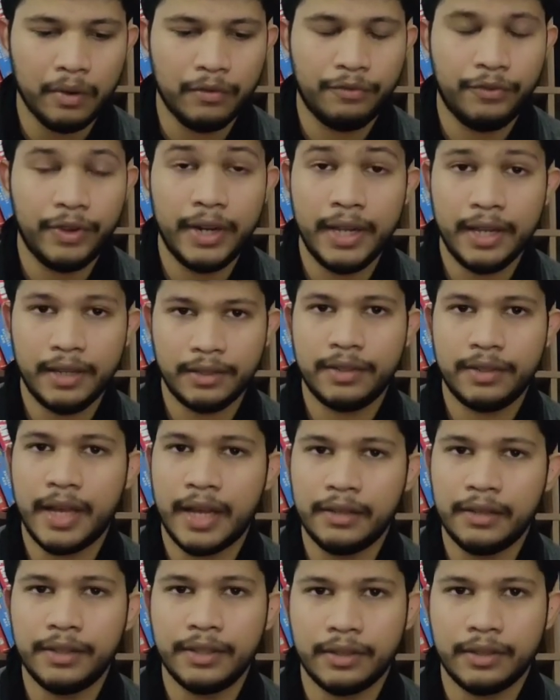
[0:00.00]
FENIX
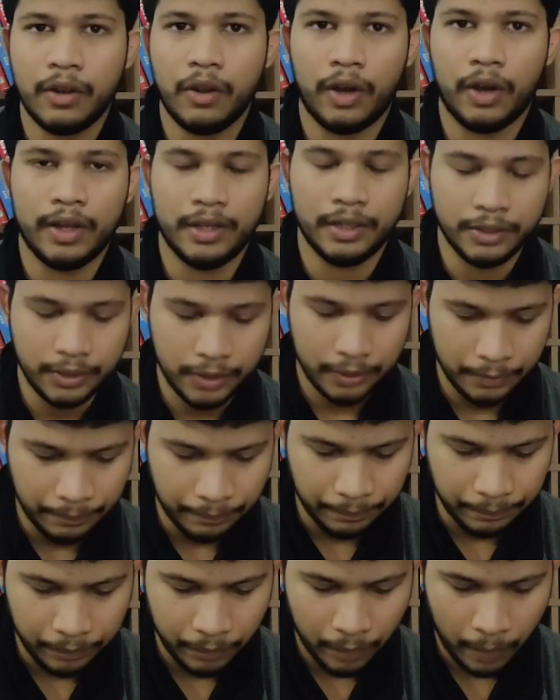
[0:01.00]
tells his lawyers
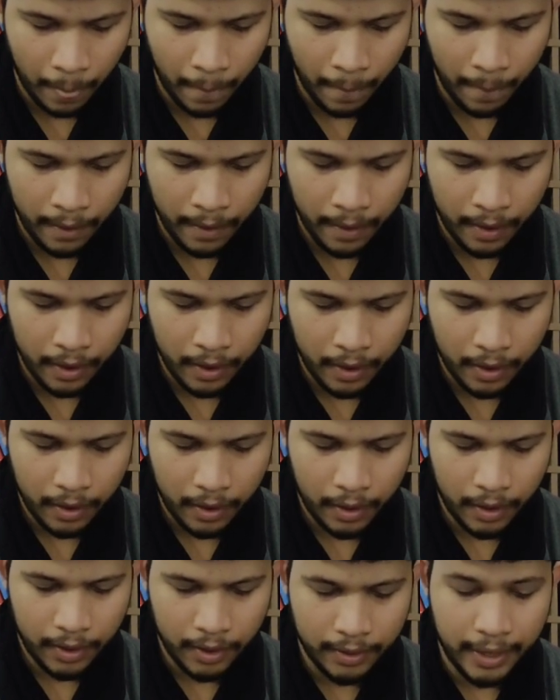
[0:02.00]

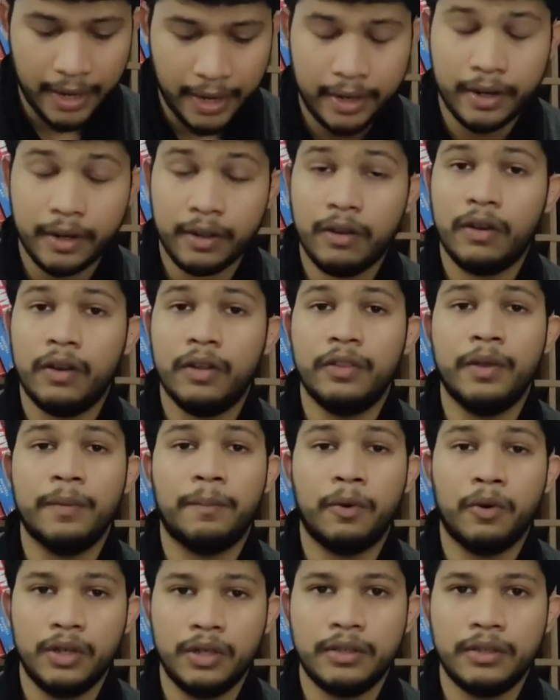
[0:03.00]
that the
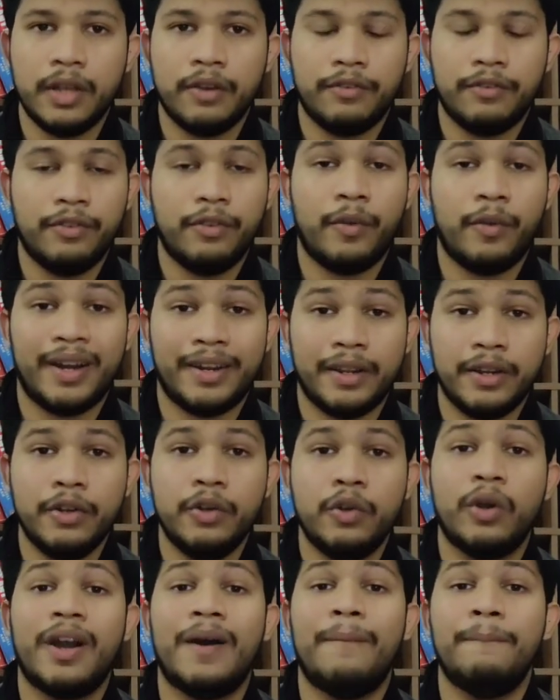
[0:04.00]
police have threatened
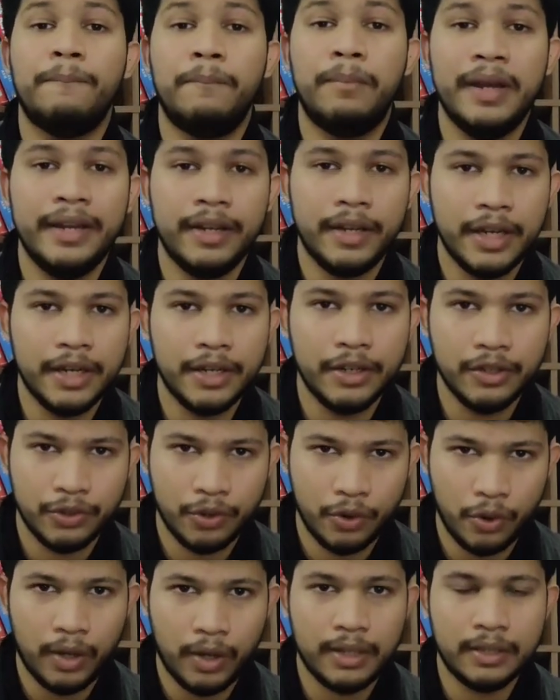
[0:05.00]
to completely
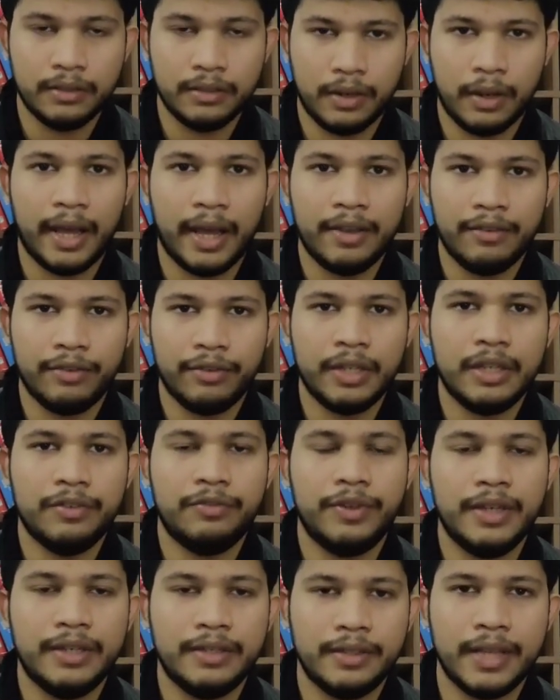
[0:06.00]
destroy his life if
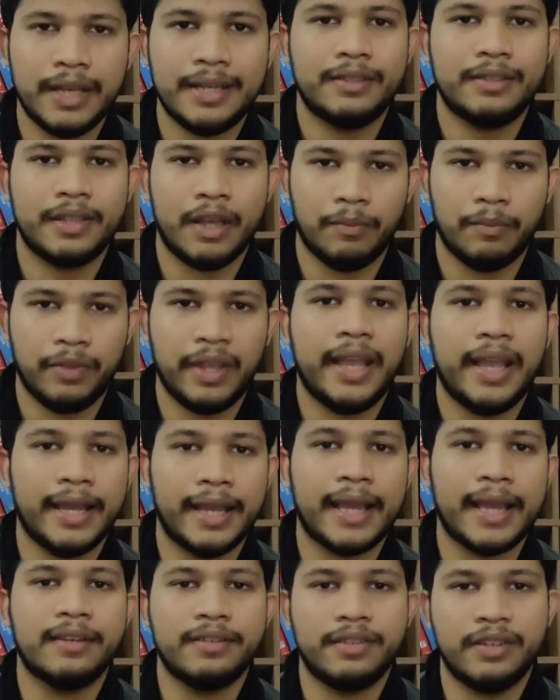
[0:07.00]
he says something
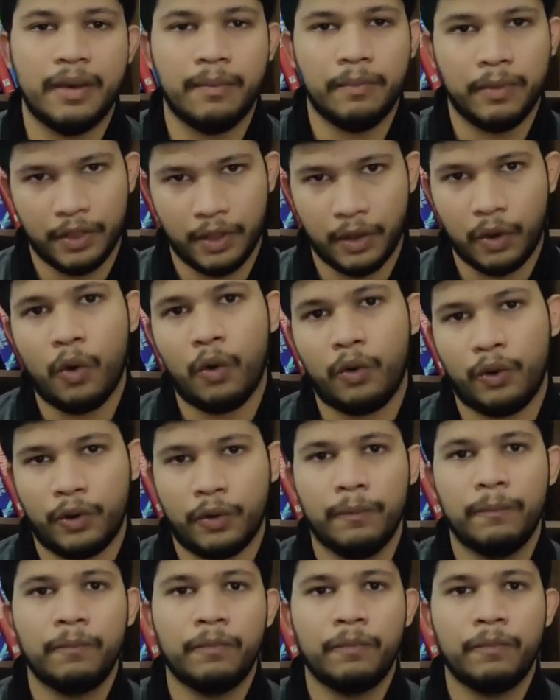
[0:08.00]
against them in the court.